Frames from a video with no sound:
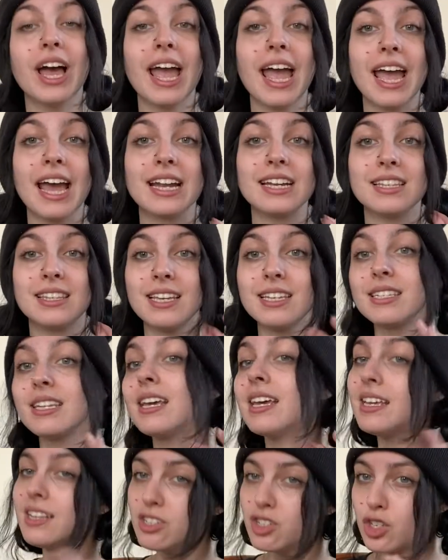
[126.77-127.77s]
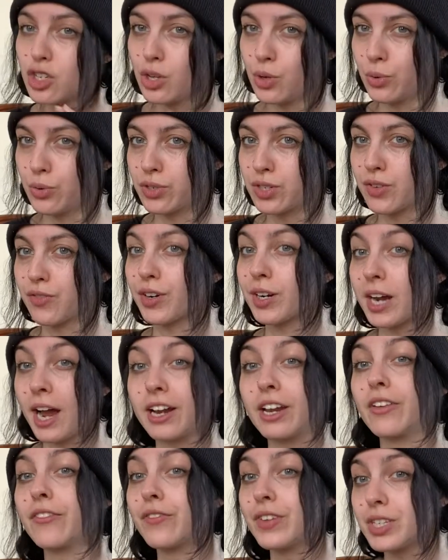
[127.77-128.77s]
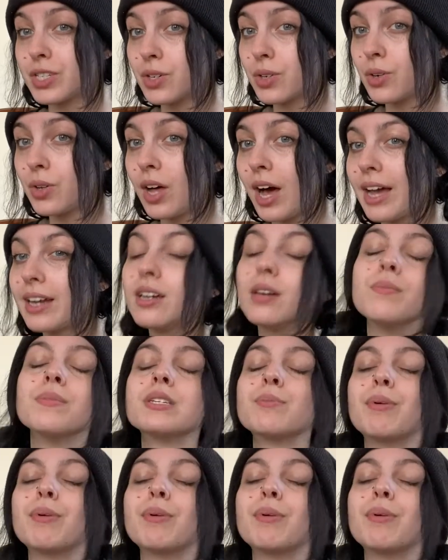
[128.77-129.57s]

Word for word: and this is used for cutting physical items,